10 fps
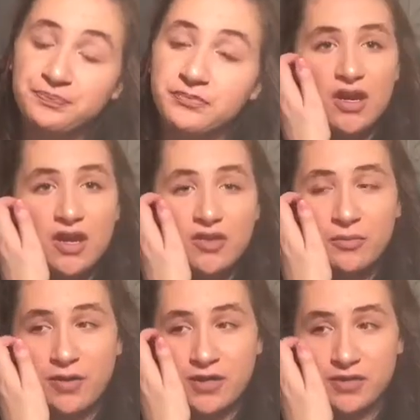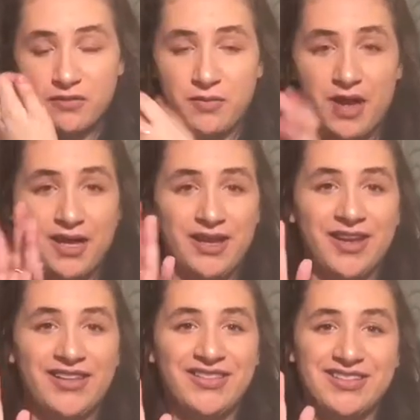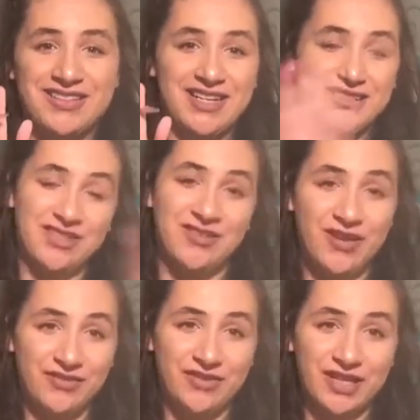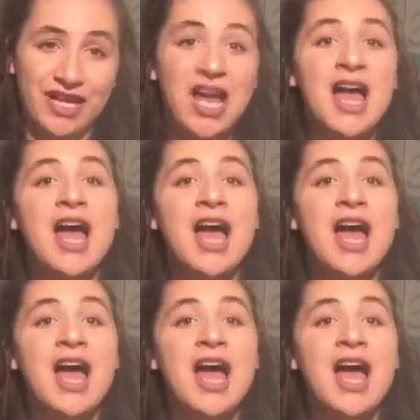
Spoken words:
And another brush of mine, this is actually quite funny,